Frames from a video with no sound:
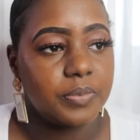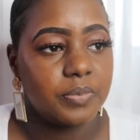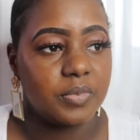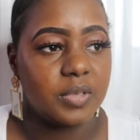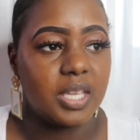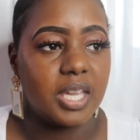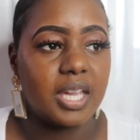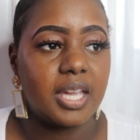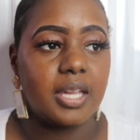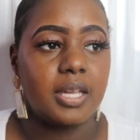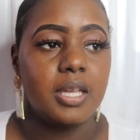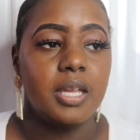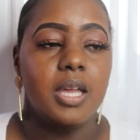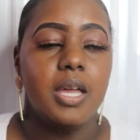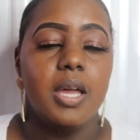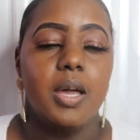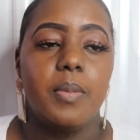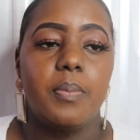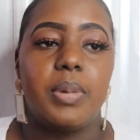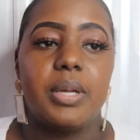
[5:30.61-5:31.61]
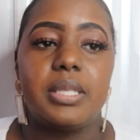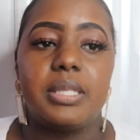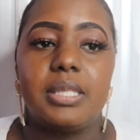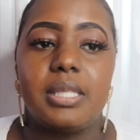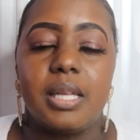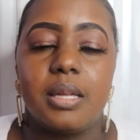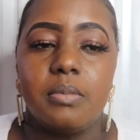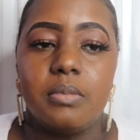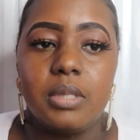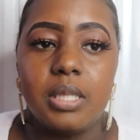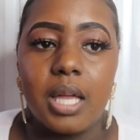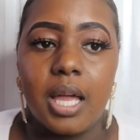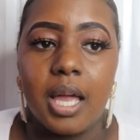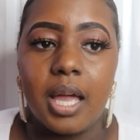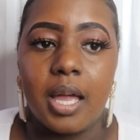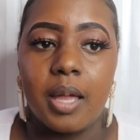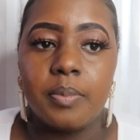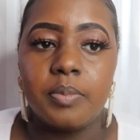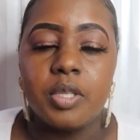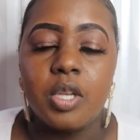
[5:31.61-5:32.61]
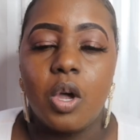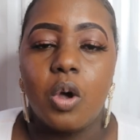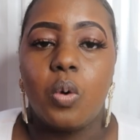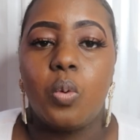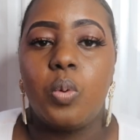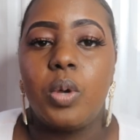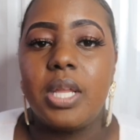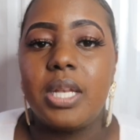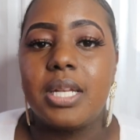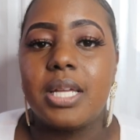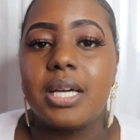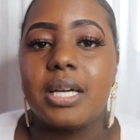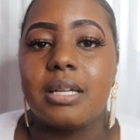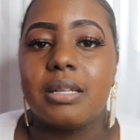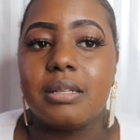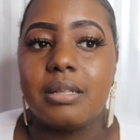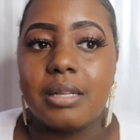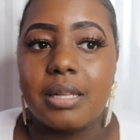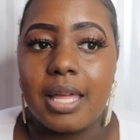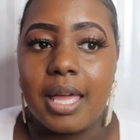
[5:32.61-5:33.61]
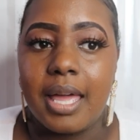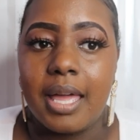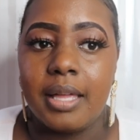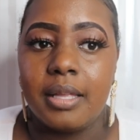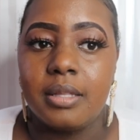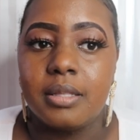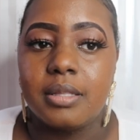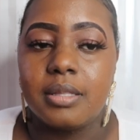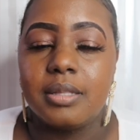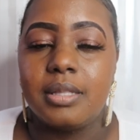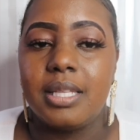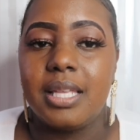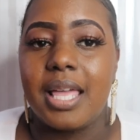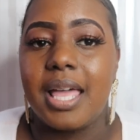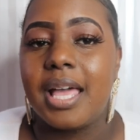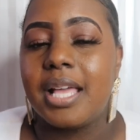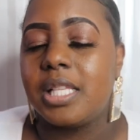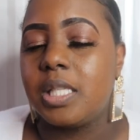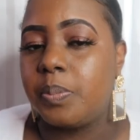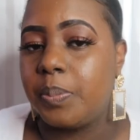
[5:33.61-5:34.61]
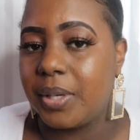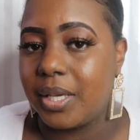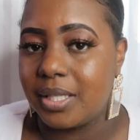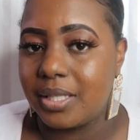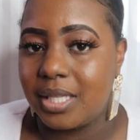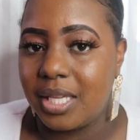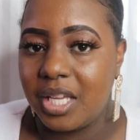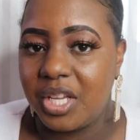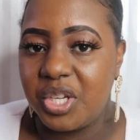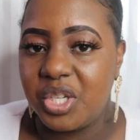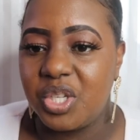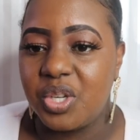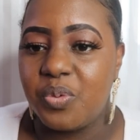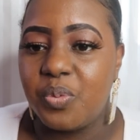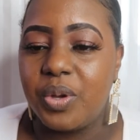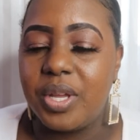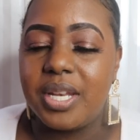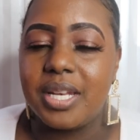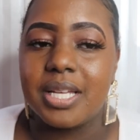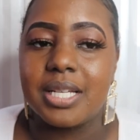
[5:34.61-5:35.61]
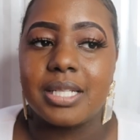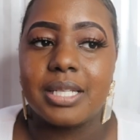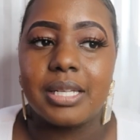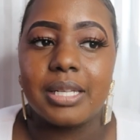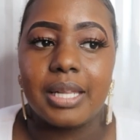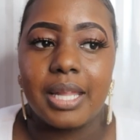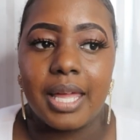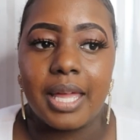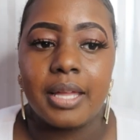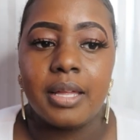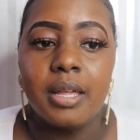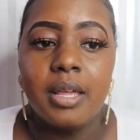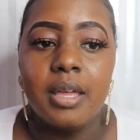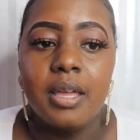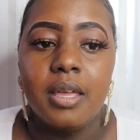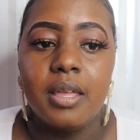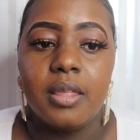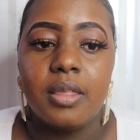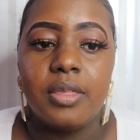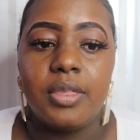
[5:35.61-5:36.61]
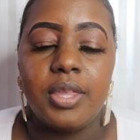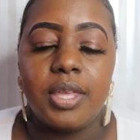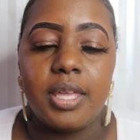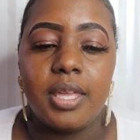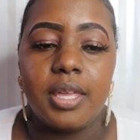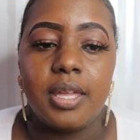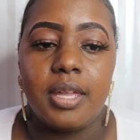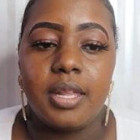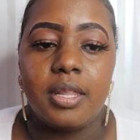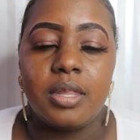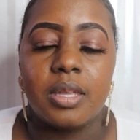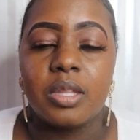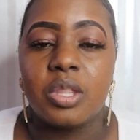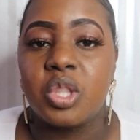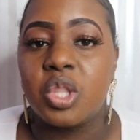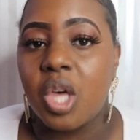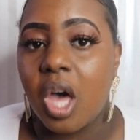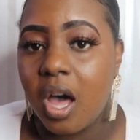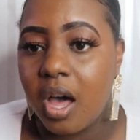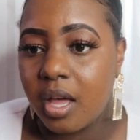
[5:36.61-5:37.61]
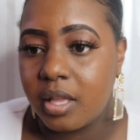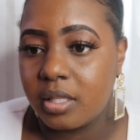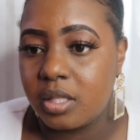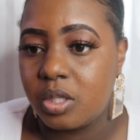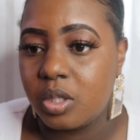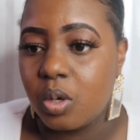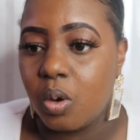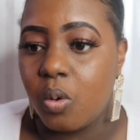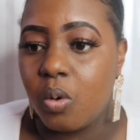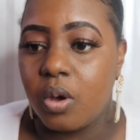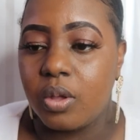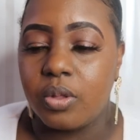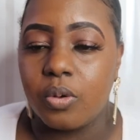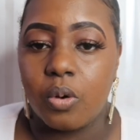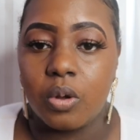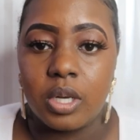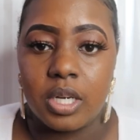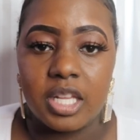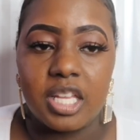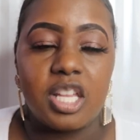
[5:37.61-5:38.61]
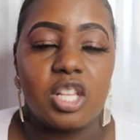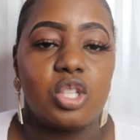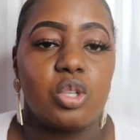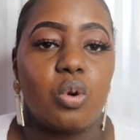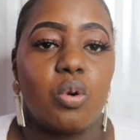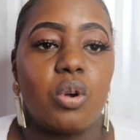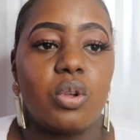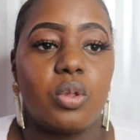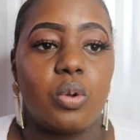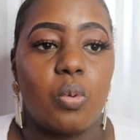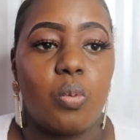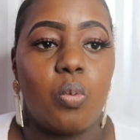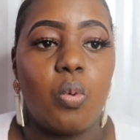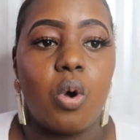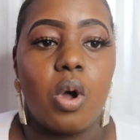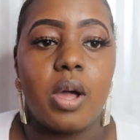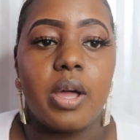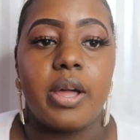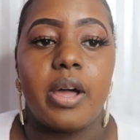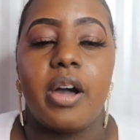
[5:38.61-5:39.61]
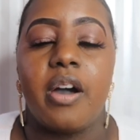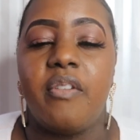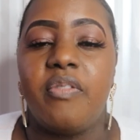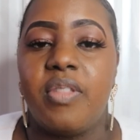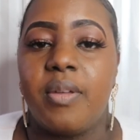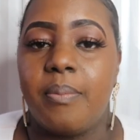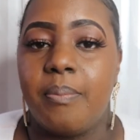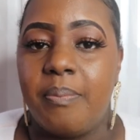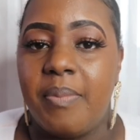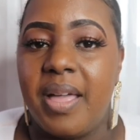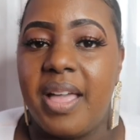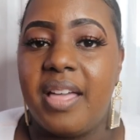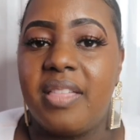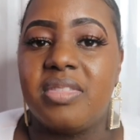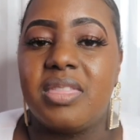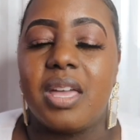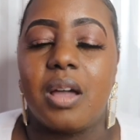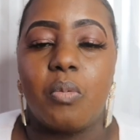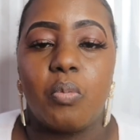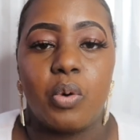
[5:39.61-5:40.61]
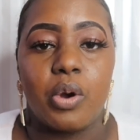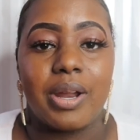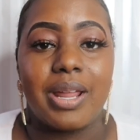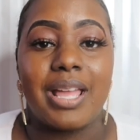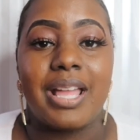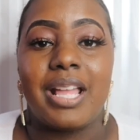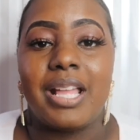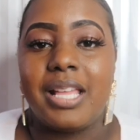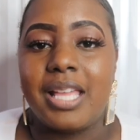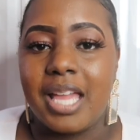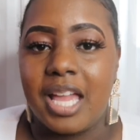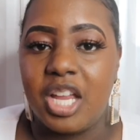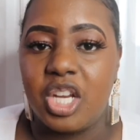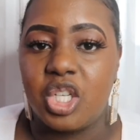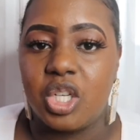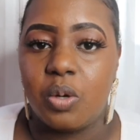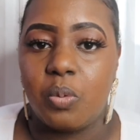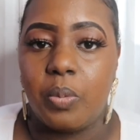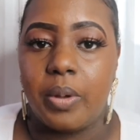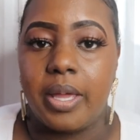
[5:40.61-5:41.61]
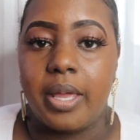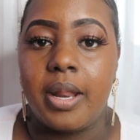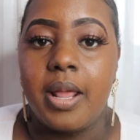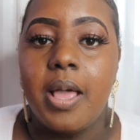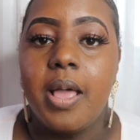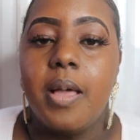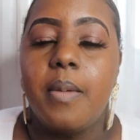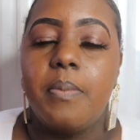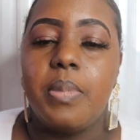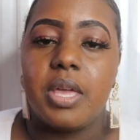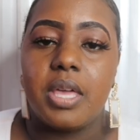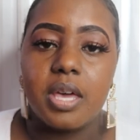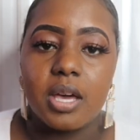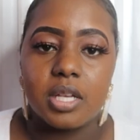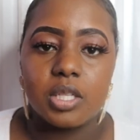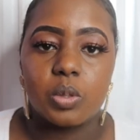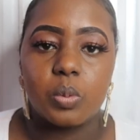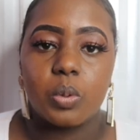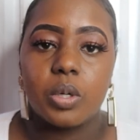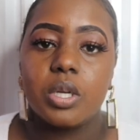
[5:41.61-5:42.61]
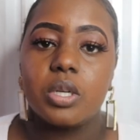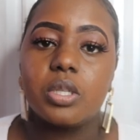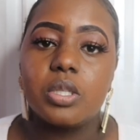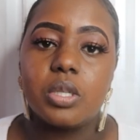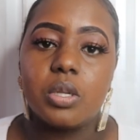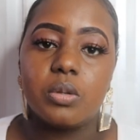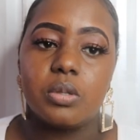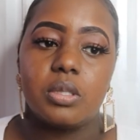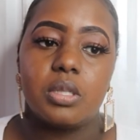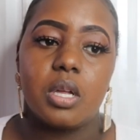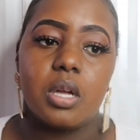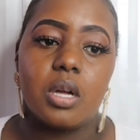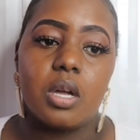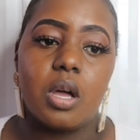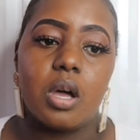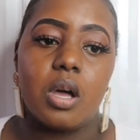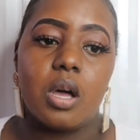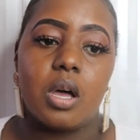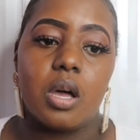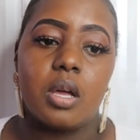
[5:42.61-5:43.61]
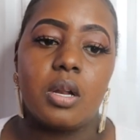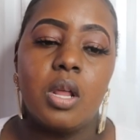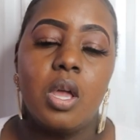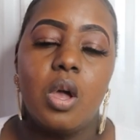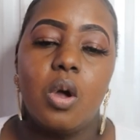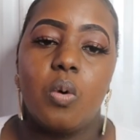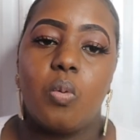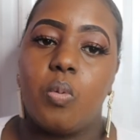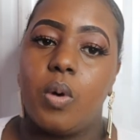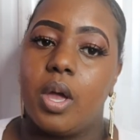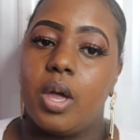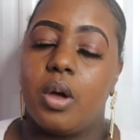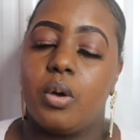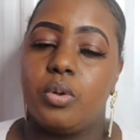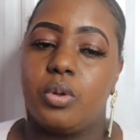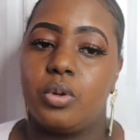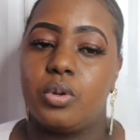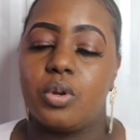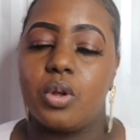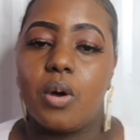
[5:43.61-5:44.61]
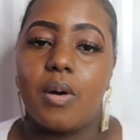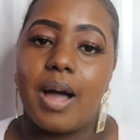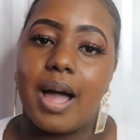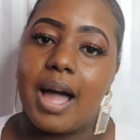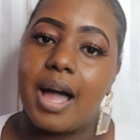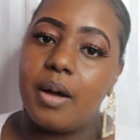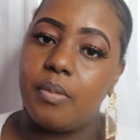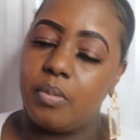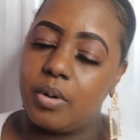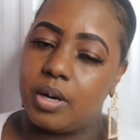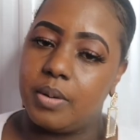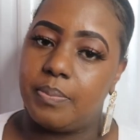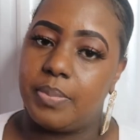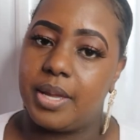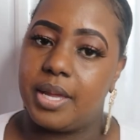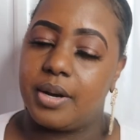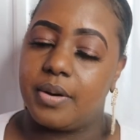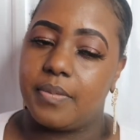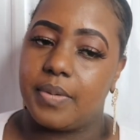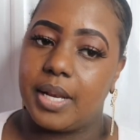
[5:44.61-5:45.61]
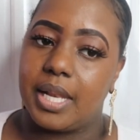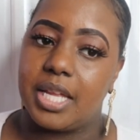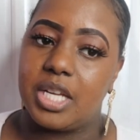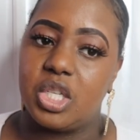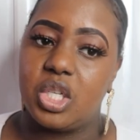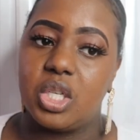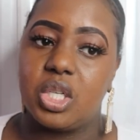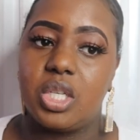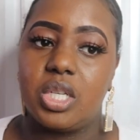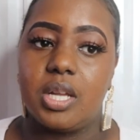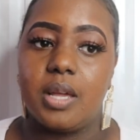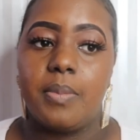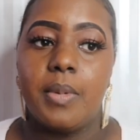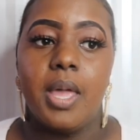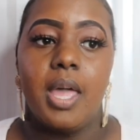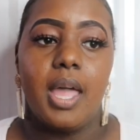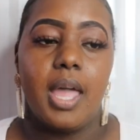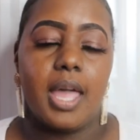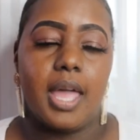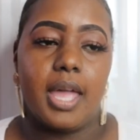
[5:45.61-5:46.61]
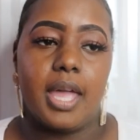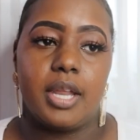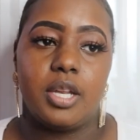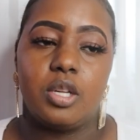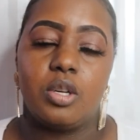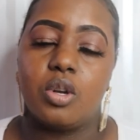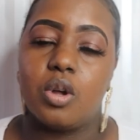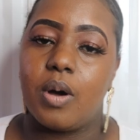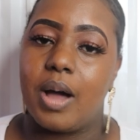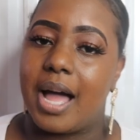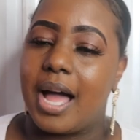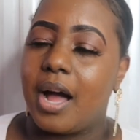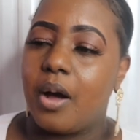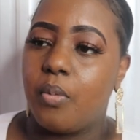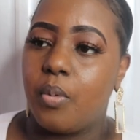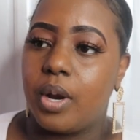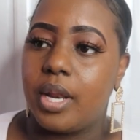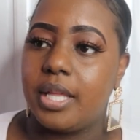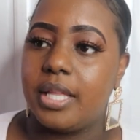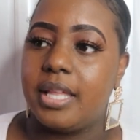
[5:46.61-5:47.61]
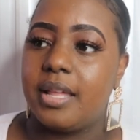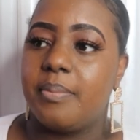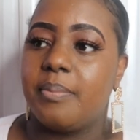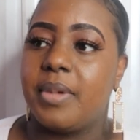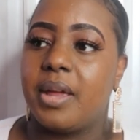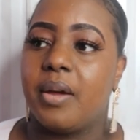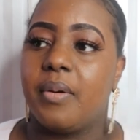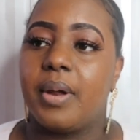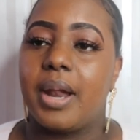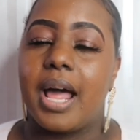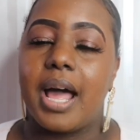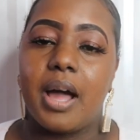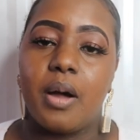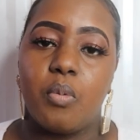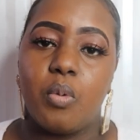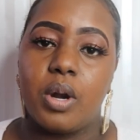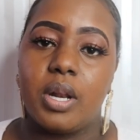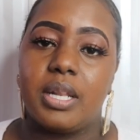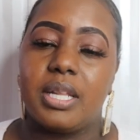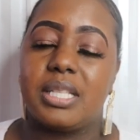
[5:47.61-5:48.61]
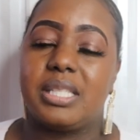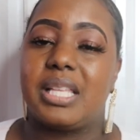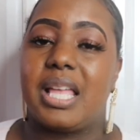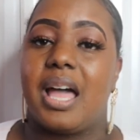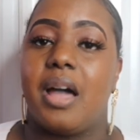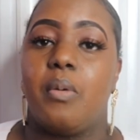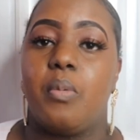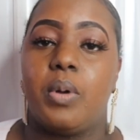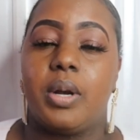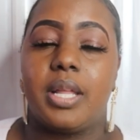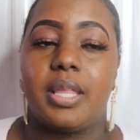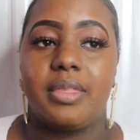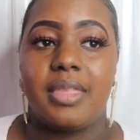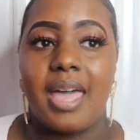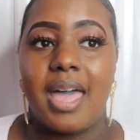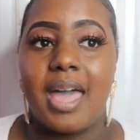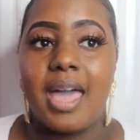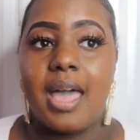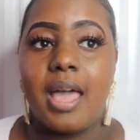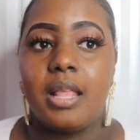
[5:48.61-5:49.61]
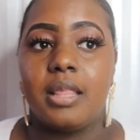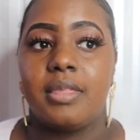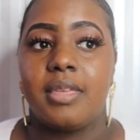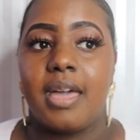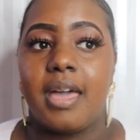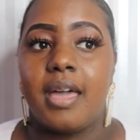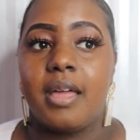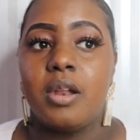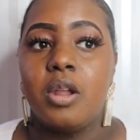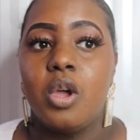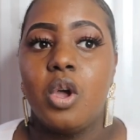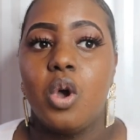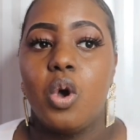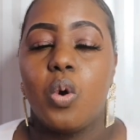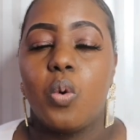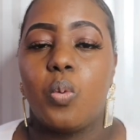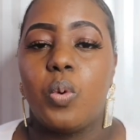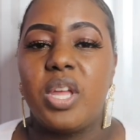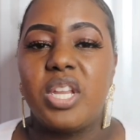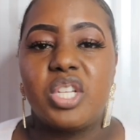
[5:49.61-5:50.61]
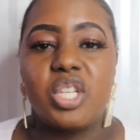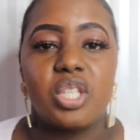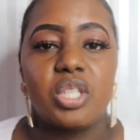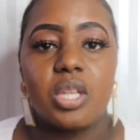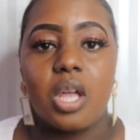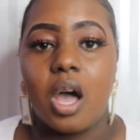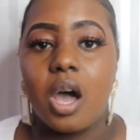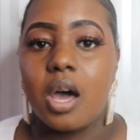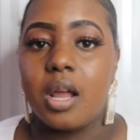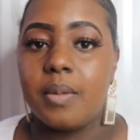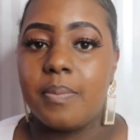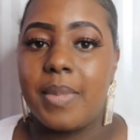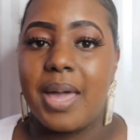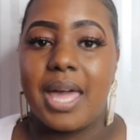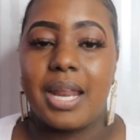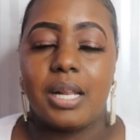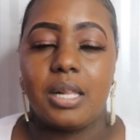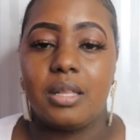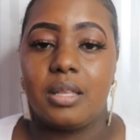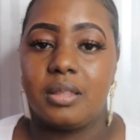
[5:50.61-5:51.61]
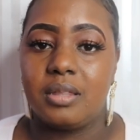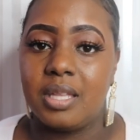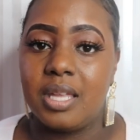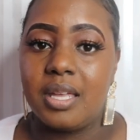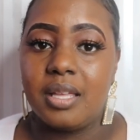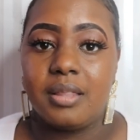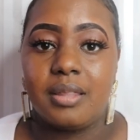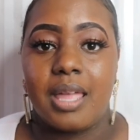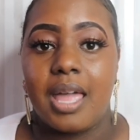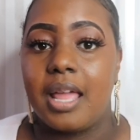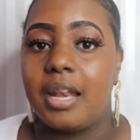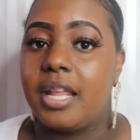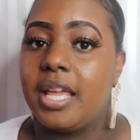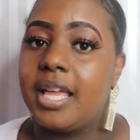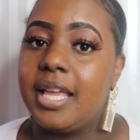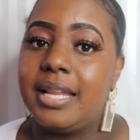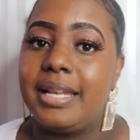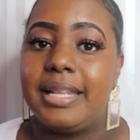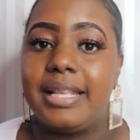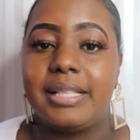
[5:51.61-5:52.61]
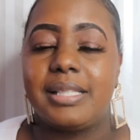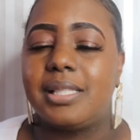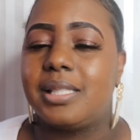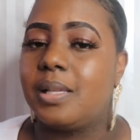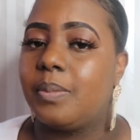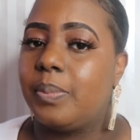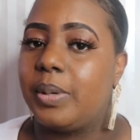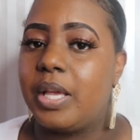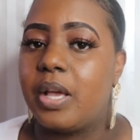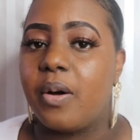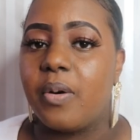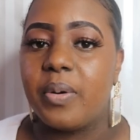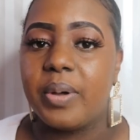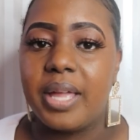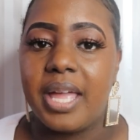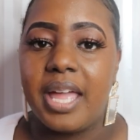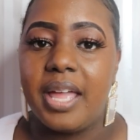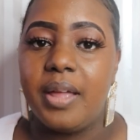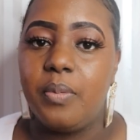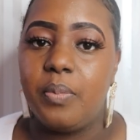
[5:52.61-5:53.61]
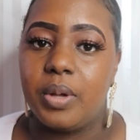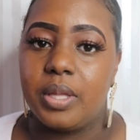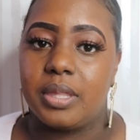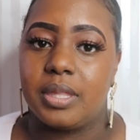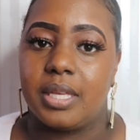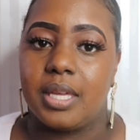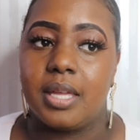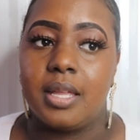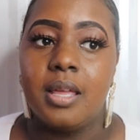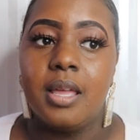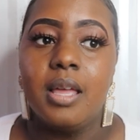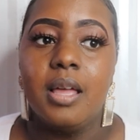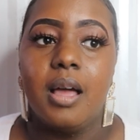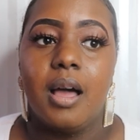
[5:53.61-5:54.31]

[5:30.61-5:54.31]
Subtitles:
okay, but sometimes we neglect the expectation, we neglect the thoughts or the needs or the want of the men that we're engaging with, because we're so stuck on, well, you know, I want to be in a relationship, and you know, I want to get married, I want this, I want that, that we just automatically think that he needs to be okay with it.